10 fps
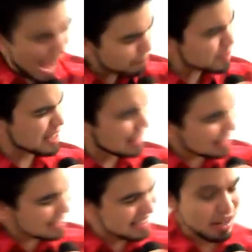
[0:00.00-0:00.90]

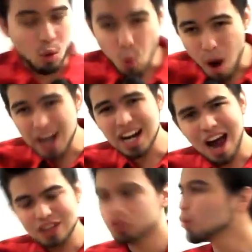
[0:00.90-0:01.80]
Abstinence, the one
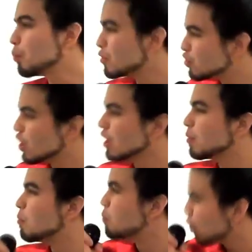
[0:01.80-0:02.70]
hundred
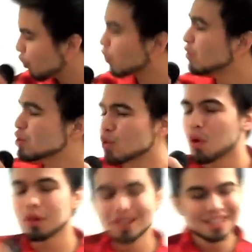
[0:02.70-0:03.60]
percent birth
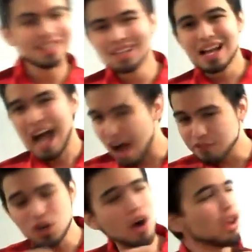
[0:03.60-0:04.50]
control.
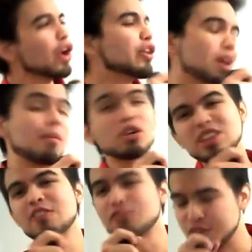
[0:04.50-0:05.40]
Have you all heard about
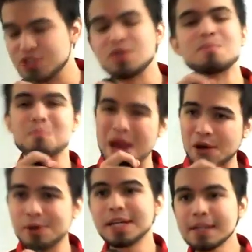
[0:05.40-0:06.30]
the Virgin
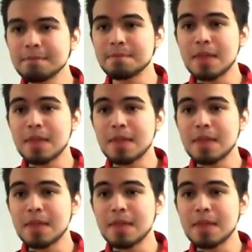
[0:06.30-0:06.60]
Mary?